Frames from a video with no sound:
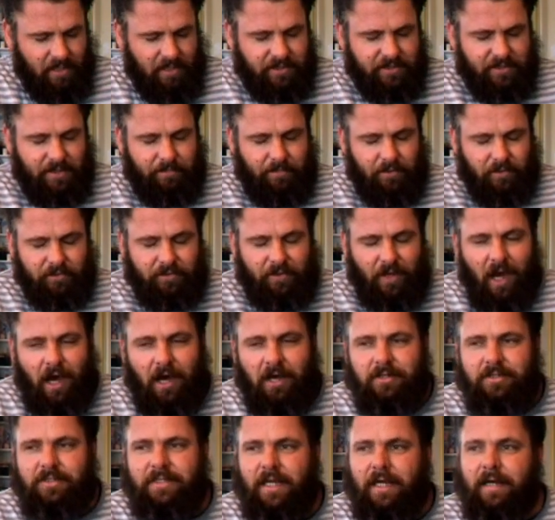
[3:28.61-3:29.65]
she pulled the
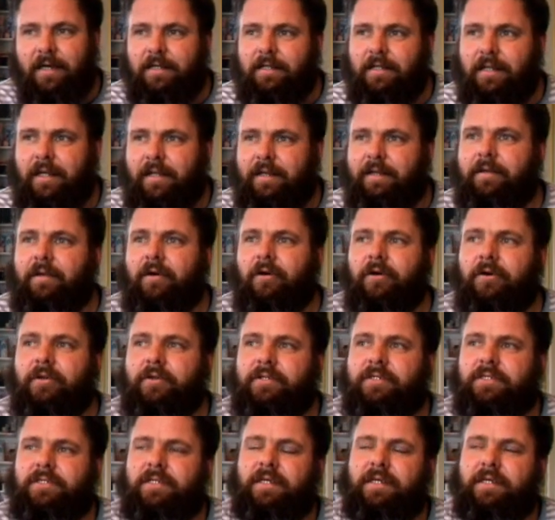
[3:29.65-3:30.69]
hose out, and
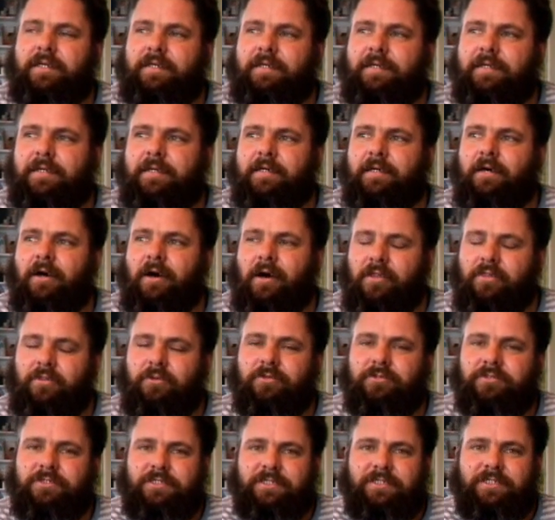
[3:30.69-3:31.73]
honestly I
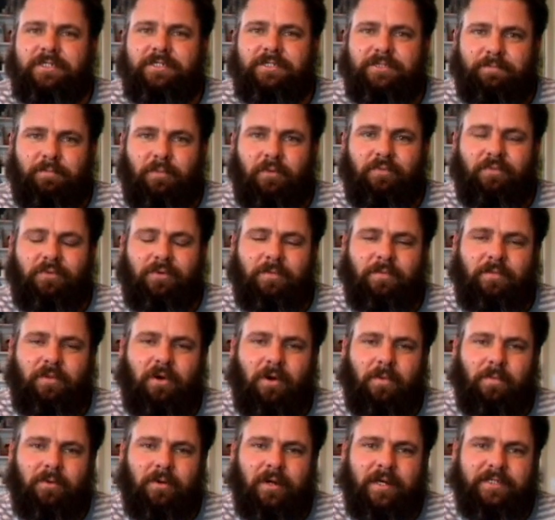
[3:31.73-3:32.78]
thought she just performed the
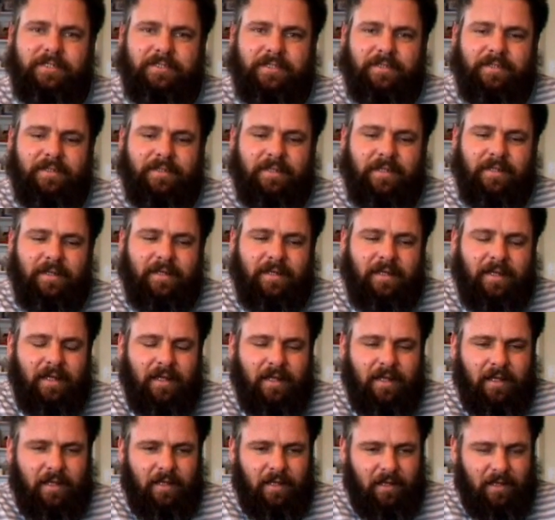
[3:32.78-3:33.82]
operation.
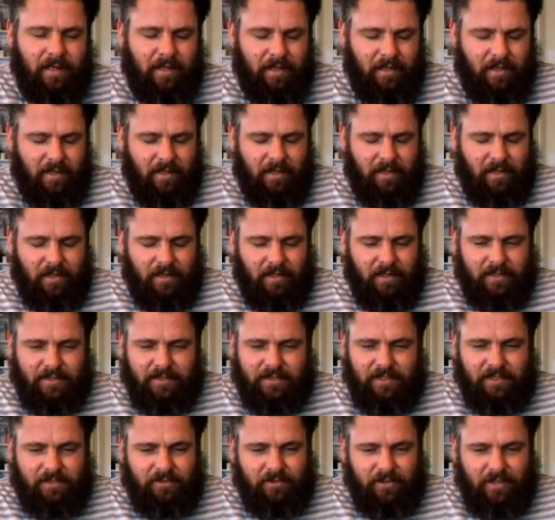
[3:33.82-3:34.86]
I
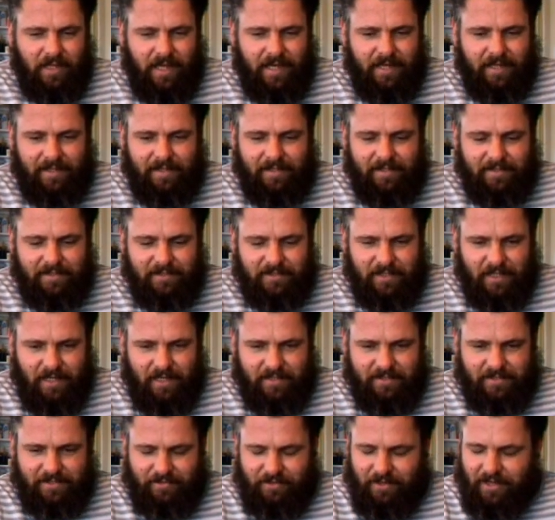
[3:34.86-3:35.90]
said to her that, she
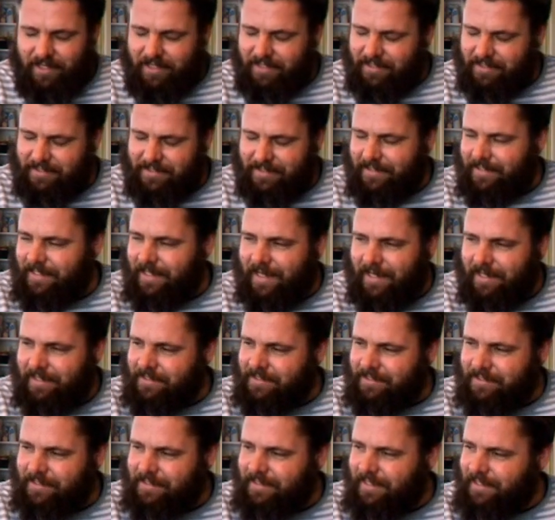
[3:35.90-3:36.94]
goes, "You right?" And I said, "No," I
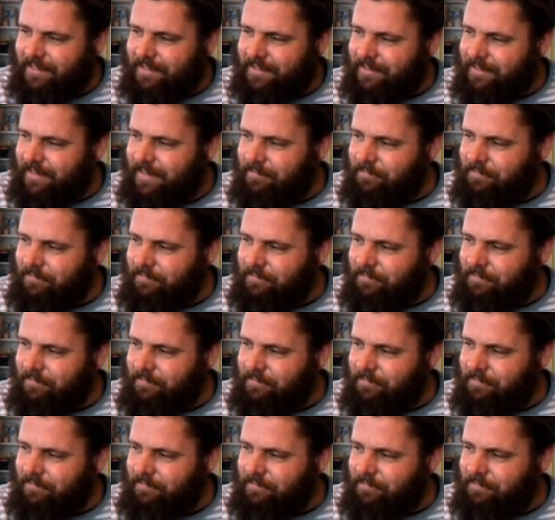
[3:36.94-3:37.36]
said, that